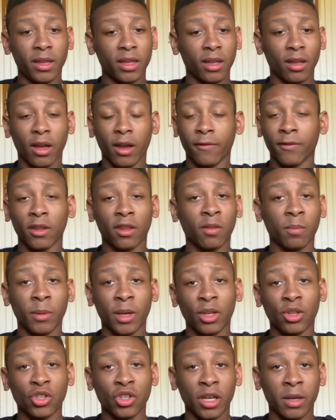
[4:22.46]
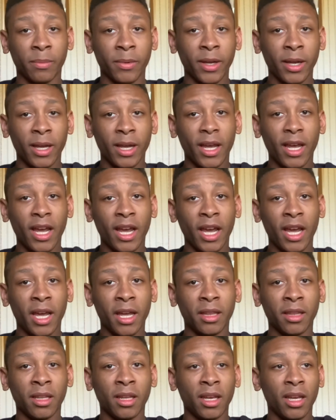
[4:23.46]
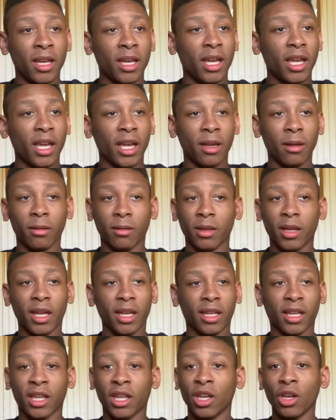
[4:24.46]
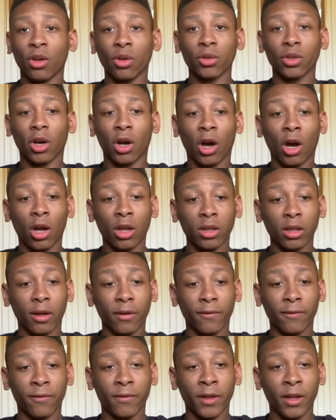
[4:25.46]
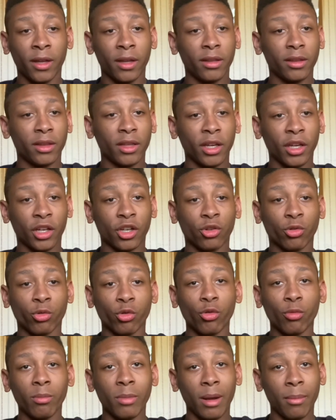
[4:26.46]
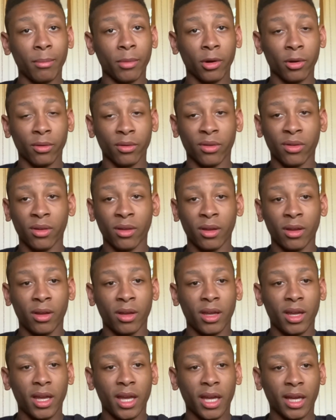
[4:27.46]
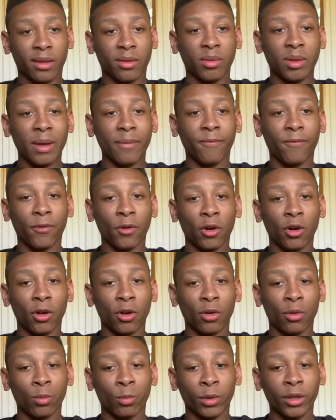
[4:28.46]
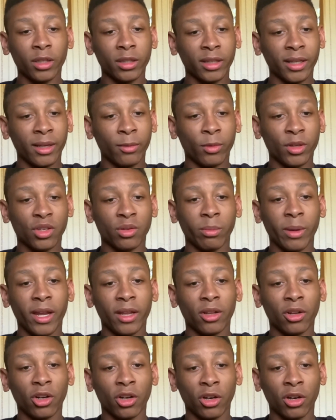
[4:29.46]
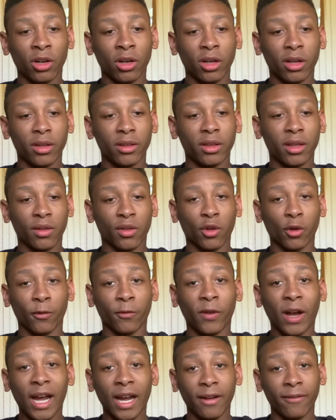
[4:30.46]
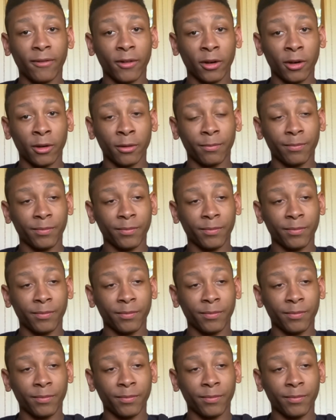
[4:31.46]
of the spaceship, and it killed all of the crew members except for Ridley, which made her the survivor.